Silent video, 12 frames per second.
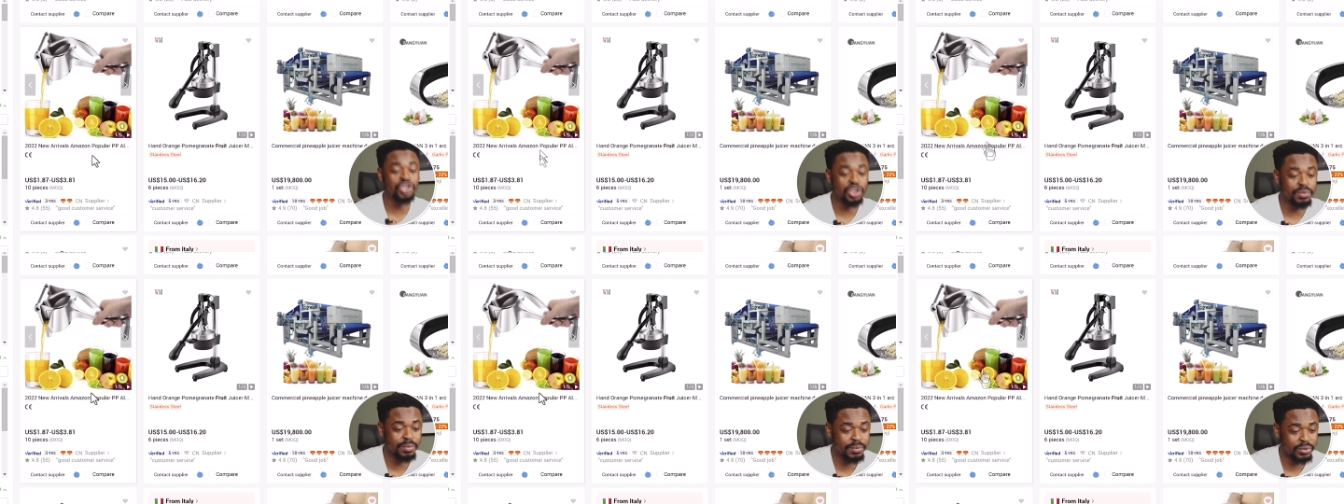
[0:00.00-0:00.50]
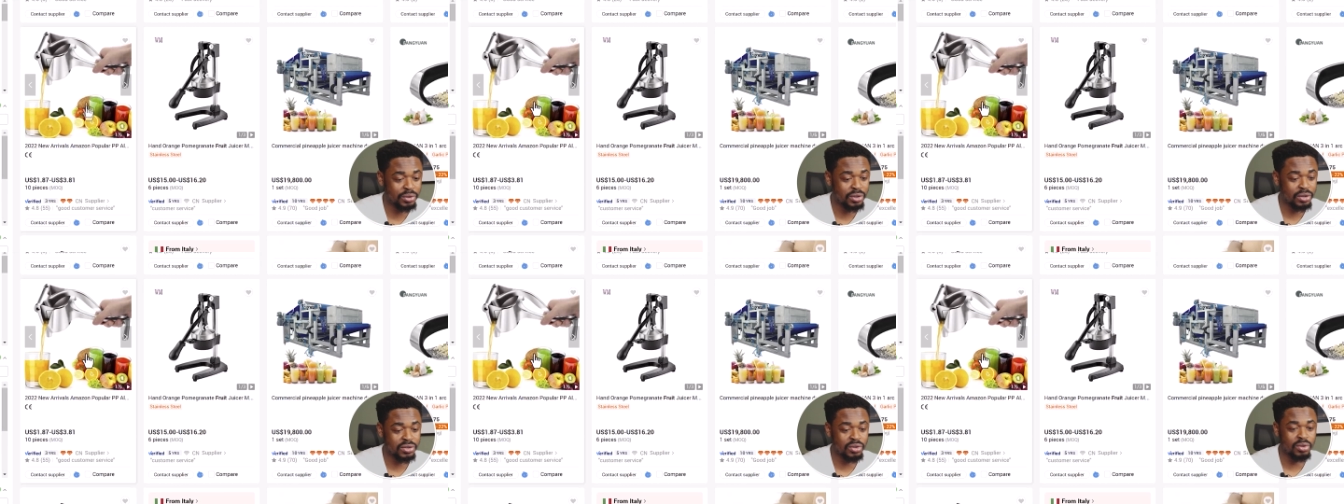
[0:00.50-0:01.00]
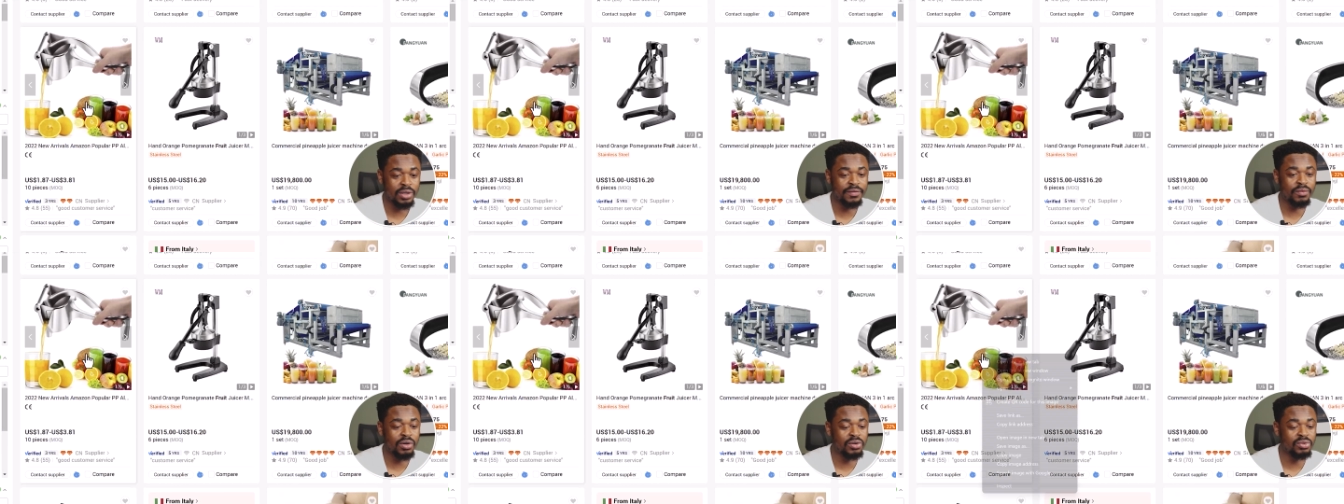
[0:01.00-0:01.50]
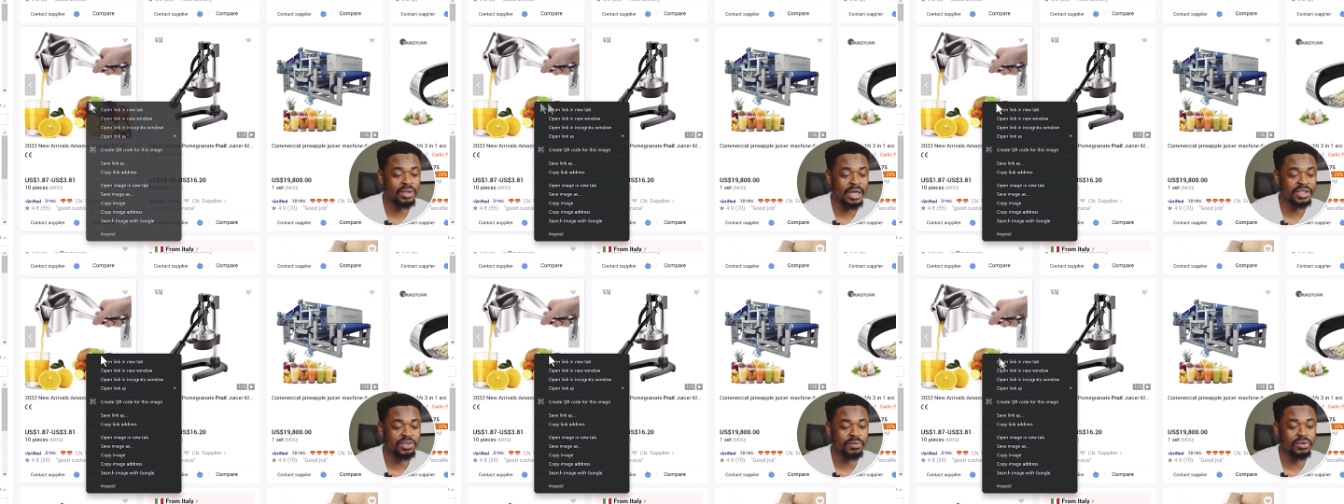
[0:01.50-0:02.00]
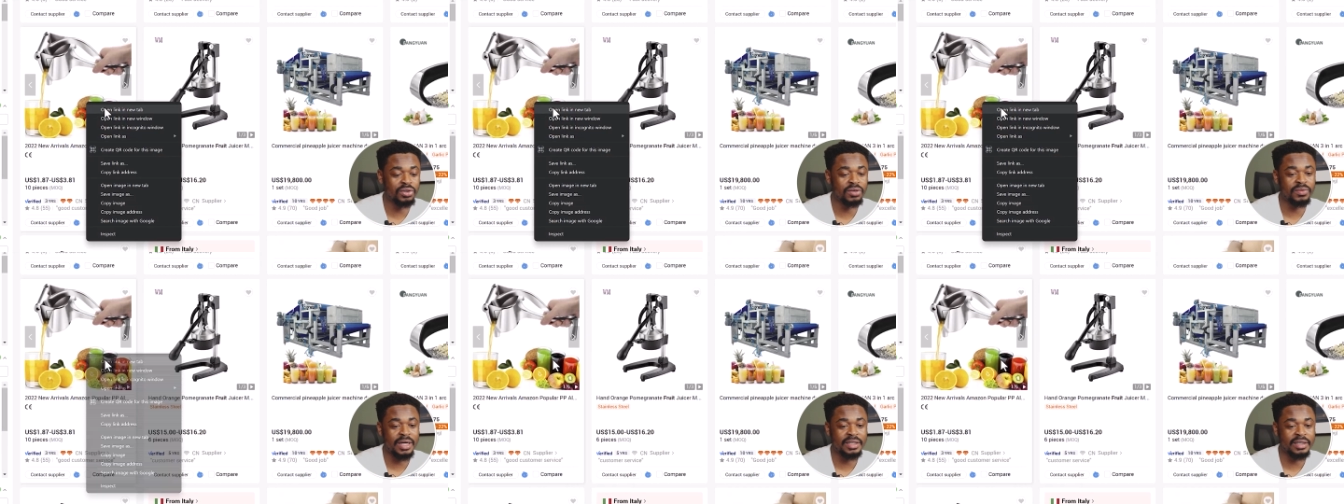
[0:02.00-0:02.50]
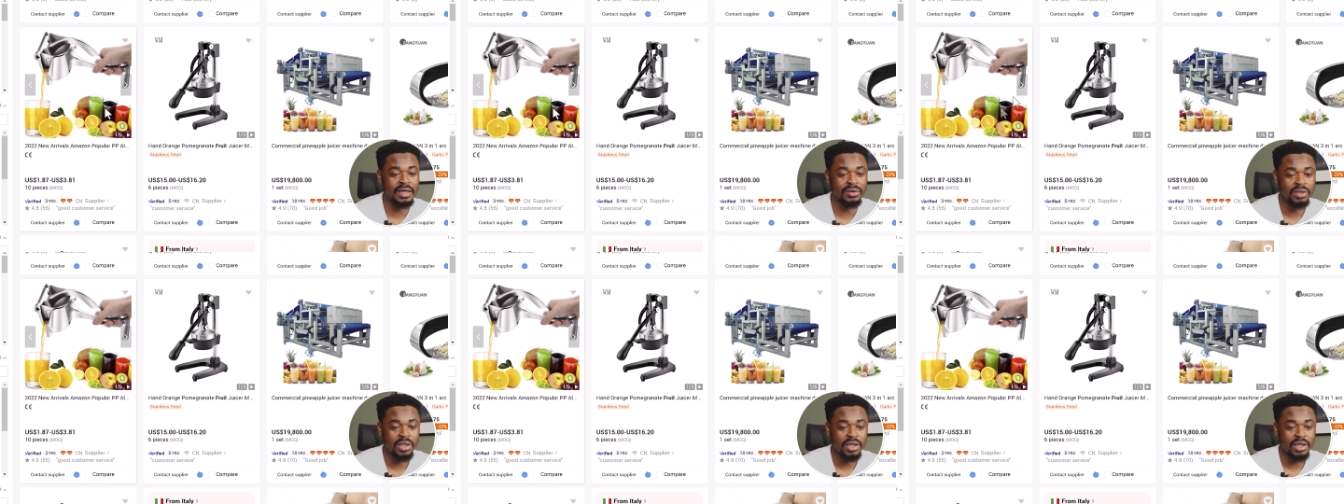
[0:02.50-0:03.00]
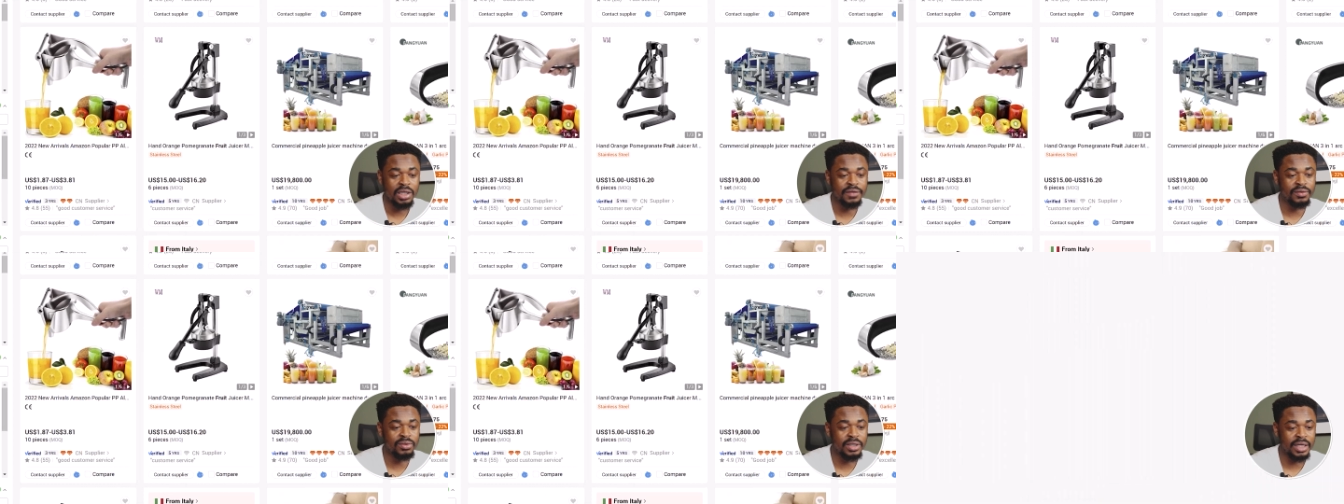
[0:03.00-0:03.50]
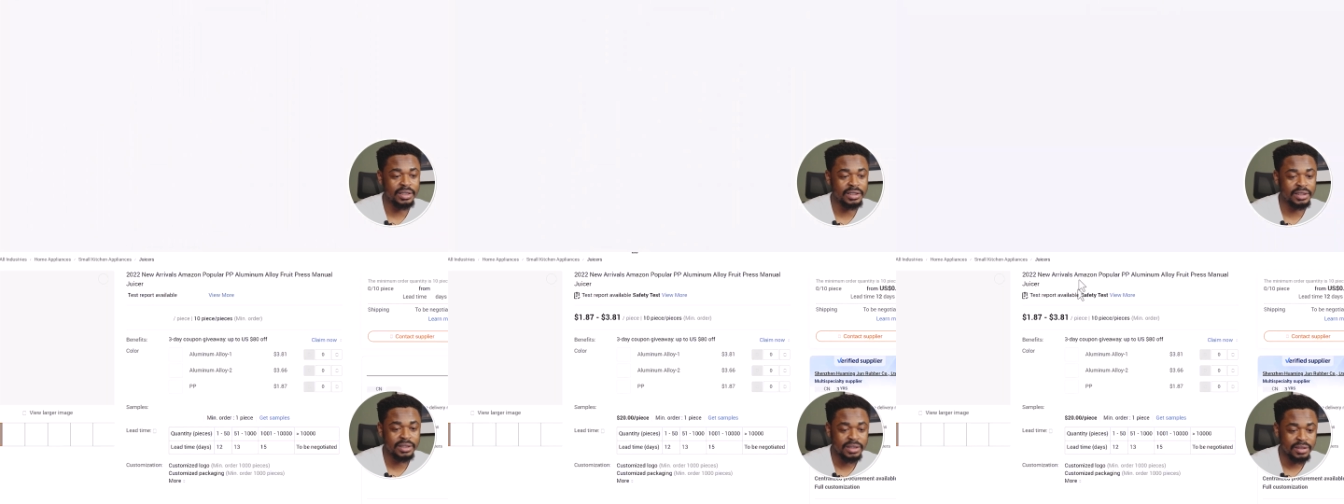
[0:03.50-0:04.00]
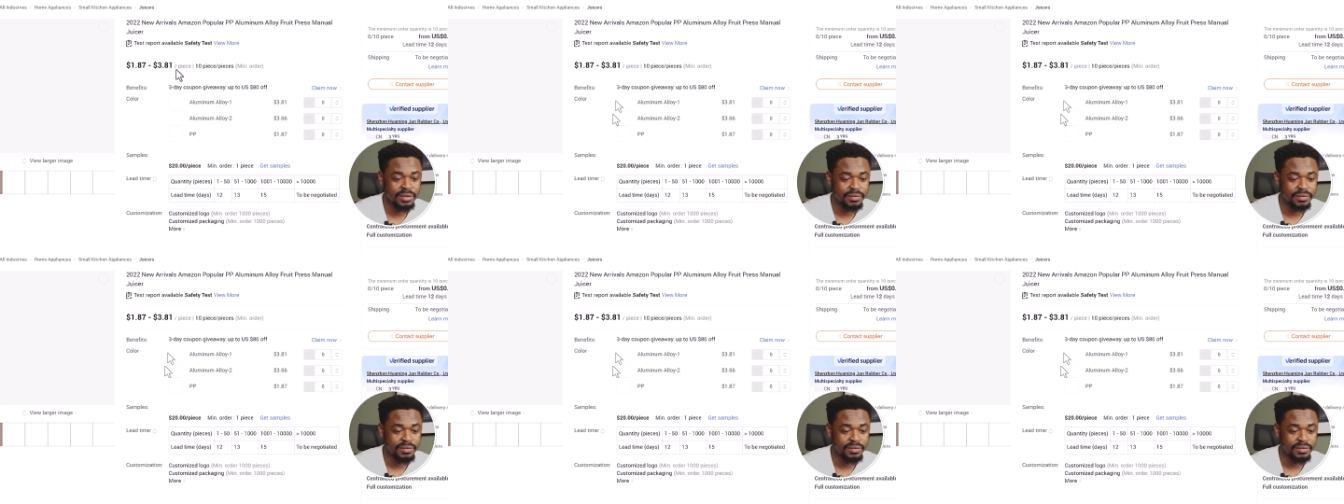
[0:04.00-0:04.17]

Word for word: cheap products. So if you want to look at this product right now, if you look at this